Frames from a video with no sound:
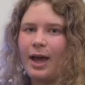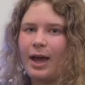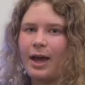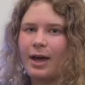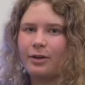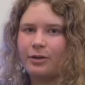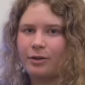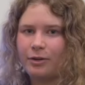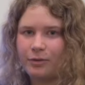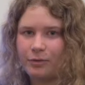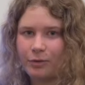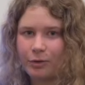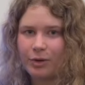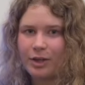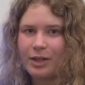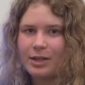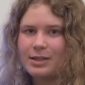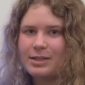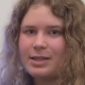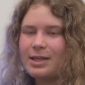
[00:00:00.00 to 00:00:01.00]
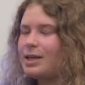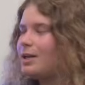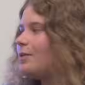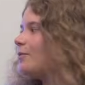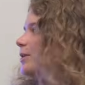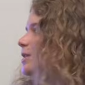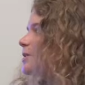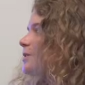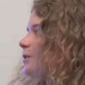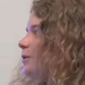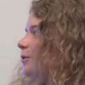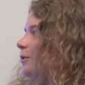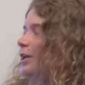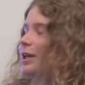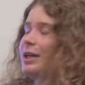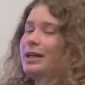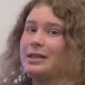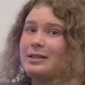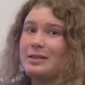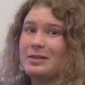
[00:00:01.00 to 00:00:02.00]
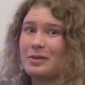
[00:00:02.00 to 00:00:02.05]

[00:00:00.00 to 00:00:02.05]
out of loyalty, we're saluting in